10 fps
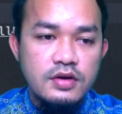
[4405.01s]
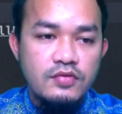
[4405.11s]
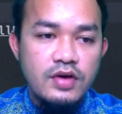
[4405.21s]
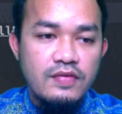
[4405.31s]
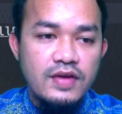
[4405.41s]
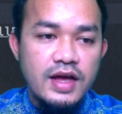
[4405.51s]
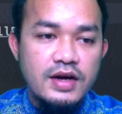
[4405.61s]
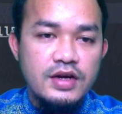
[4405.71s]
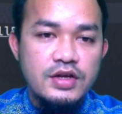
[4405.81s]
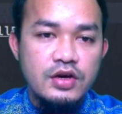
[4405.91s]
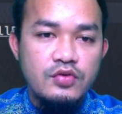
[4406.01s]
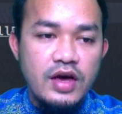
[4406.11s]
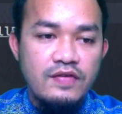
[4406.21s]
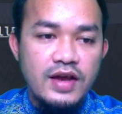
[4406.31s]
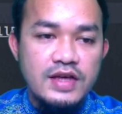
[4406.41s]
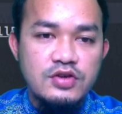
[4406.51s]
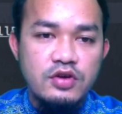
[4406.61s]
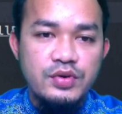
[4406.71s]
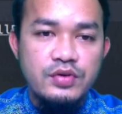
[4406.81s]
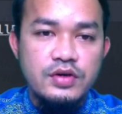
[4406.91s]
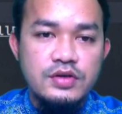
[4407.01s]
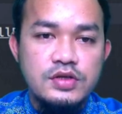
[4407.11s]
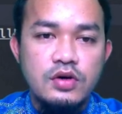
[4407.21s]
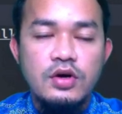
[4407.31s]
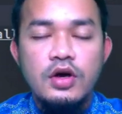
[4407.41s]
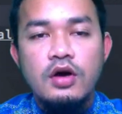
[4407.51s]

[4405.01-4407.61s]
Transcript: We have class radio, we have class computer, so